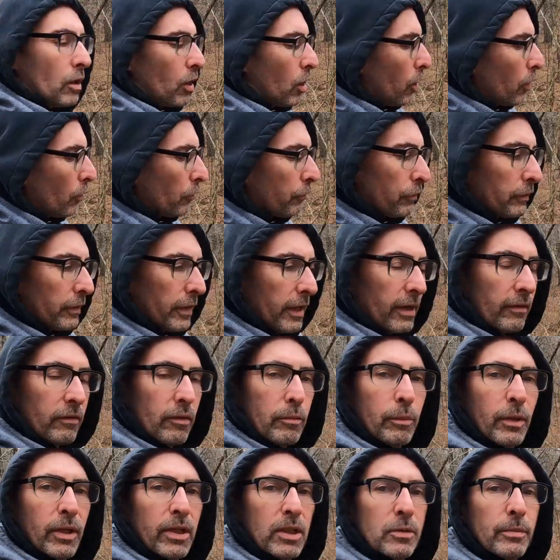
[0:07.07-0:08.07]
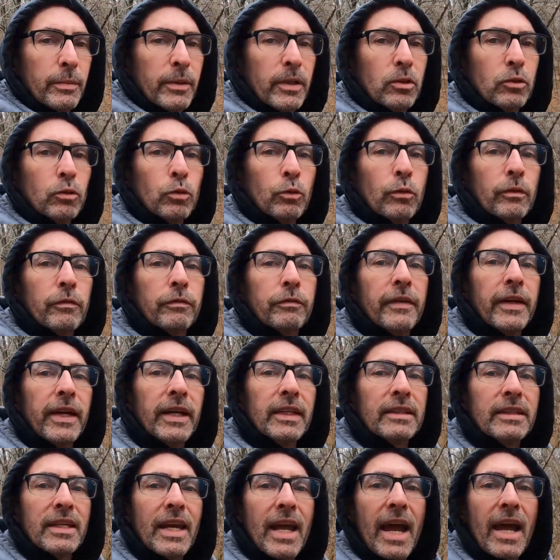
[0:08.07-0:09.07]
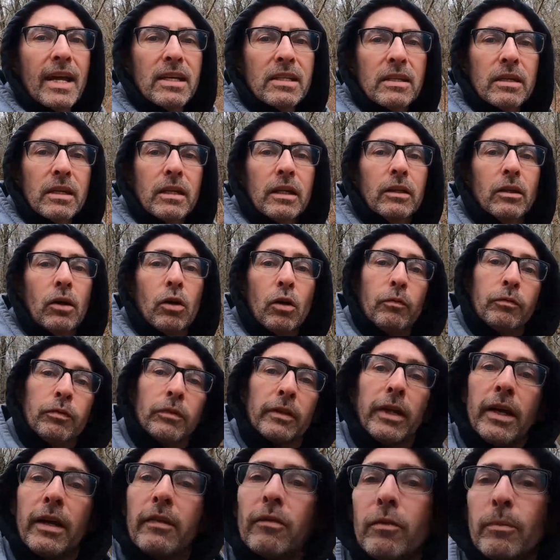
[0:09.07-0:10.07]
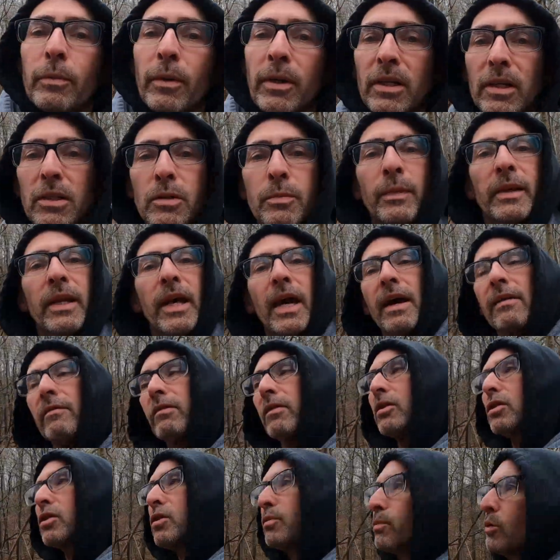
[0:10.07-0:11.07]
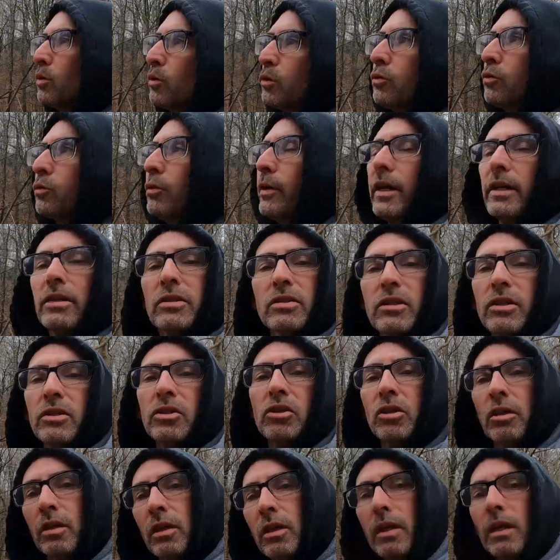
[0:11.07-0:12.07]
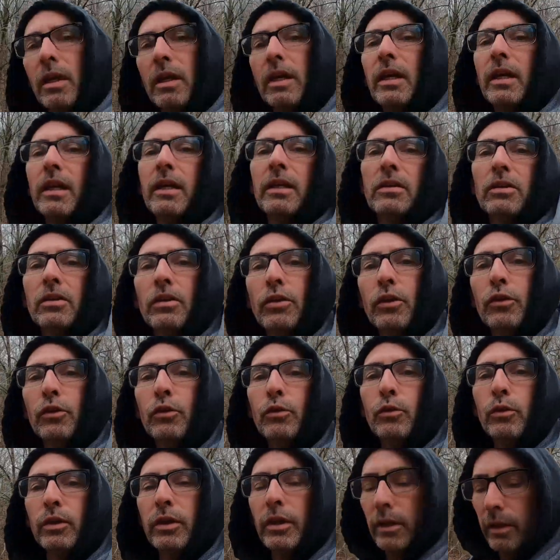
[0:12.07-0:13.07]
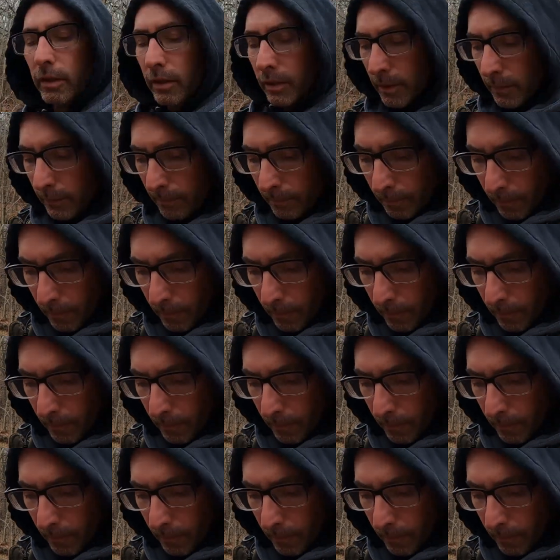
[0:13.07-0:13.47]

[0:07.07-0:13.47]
Hopefully everybody's been doing fantastic, and hopefully everybody's been having a smooth transition into the new year.